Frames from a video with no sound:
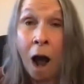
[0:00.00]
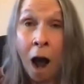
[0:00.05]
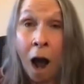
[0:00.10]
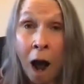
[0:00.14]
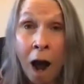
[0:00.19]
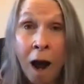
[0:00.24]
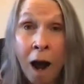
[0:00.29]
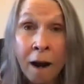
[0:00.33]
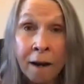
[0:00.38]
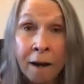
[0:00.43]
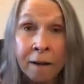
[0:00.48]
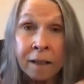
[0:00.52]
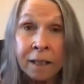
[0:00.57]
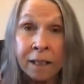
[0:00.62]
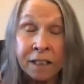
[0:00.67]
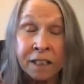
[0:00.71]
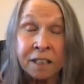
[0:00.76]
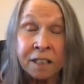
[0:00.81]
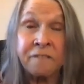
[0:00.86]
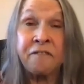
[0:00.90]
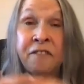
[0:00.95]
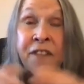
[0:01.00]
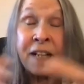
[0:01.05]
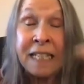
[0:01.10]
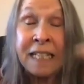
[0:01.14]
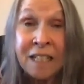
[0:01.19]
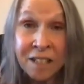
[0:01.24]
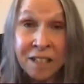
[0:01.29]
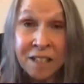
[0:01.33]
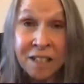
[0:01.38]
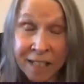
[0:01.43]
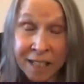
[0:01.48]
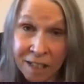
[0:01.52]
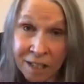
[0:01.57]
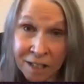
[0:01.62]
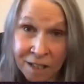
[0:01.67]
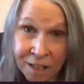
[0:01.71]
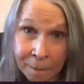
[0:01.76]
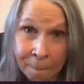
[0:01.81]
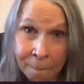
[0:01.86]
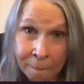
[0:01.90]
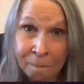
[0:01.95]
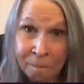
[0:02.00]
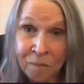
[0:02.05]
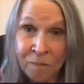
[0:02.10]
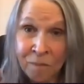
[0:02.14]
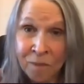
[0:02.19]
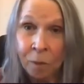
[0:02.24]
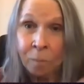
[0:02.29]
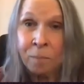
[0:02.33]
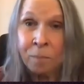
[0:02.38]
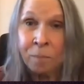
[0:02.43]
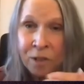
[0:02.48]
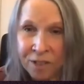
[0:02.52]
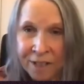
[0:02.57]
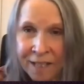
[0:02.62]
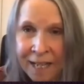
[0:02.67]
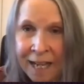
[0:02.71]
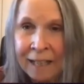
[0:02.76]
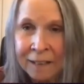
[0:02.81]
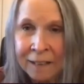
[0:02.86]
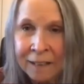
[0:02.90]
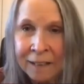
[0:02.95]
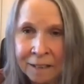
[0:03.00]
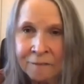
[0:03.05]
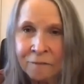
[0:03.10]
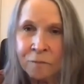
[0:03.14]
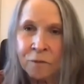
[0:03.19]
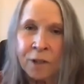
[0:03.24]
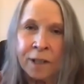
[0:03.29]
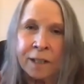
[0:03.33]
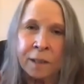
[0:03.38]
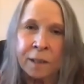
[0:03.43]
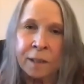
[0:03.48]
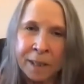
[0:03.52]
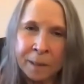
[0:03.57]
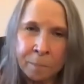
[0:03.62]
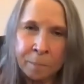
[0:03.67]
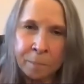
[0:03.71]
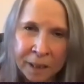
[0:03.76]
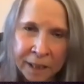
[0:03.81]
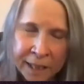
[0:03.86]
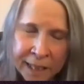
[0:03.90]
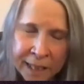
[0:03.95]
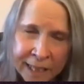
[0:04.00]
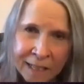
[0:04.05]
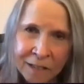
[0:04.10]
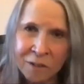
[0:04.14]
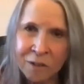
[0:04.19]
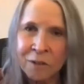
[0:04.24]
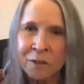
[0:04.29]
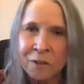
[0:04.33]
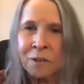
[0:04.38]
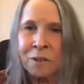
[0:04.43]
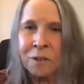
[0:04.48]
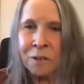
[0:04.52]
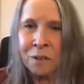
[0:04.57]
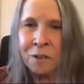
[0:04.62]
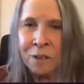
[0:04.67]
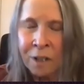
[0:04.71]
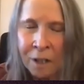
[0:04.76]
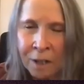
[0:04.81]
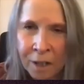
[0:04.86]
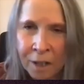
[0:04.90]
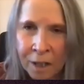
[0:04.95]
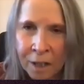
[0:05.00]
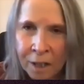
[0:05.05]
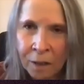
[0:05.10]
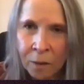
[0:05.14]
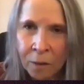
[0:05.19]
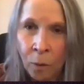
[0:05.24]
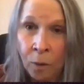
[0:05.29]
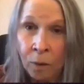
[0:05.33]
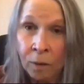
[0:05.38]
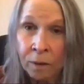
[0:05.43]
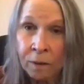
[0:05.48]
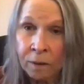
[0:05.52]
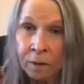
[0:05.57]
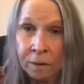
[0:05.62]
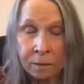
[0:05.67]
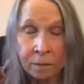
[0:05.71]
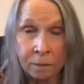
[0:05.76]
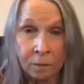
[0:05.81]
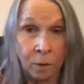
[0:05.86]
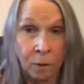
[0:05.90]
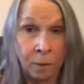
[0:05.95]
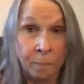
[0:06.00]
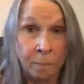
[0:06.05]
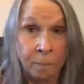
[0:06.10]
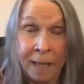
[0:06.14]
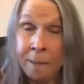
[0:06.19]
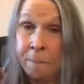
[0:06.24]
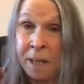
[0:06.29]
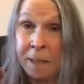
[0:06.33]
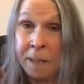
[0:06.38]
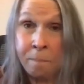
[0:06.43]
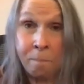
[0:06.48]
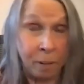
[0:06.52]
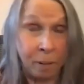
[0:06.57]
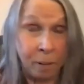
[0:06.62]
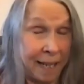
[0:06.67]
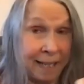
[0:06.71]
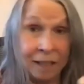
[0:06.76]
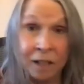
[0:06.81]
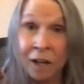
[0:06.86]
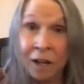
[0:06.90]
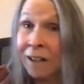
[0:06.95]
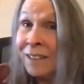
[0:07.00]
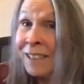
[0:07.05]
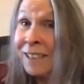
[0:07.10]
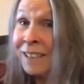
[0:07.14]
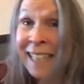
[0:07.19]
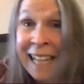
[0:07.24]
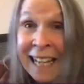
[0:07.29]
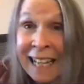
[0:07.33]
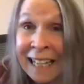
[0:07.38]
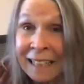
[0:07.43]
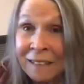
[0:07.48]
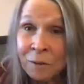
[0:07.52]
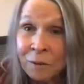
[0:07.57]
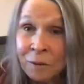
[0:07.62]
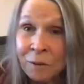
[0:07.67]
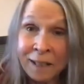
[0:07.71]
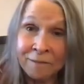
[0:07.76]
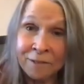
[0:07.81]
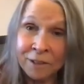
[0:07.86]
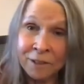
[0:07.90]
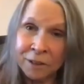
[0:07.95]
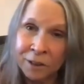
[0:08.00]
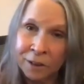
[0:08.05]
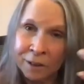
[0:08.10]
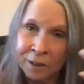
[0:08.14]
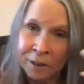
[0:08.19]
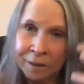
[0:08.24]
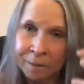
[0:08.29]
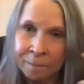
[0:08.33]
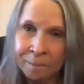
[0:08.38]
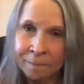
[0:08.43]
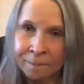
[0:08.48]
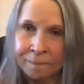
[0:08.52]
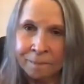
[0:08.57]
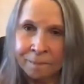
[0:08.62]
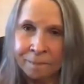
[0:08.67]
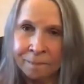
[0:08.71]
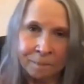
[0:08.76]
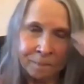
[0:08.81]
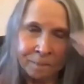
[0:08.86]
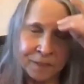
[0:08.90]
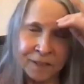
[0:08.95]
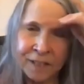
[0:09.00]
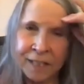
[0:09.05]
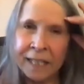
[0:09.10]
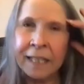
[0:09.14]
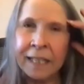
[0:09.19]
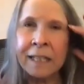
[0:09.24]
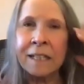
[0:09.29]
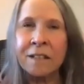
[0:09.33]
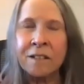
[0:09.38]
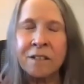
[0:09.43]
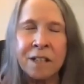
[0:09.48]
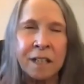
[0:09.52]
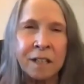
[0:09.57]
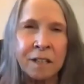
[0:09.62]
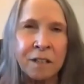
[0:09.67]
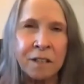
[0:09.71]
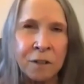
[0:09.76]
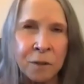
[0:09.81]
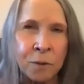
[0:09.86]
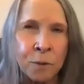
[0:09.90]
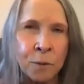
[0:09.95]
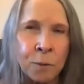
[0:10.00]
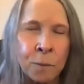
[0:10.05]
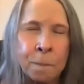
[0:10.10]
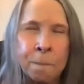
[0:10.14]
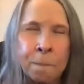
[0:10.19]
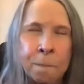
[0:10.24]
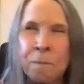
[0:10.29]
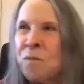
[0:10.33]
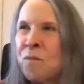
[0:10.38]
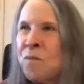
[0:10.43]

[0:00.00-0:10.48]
are a defense system no personality of trying to be a pleaser or or maybe playing hard to get whatever your thing is that you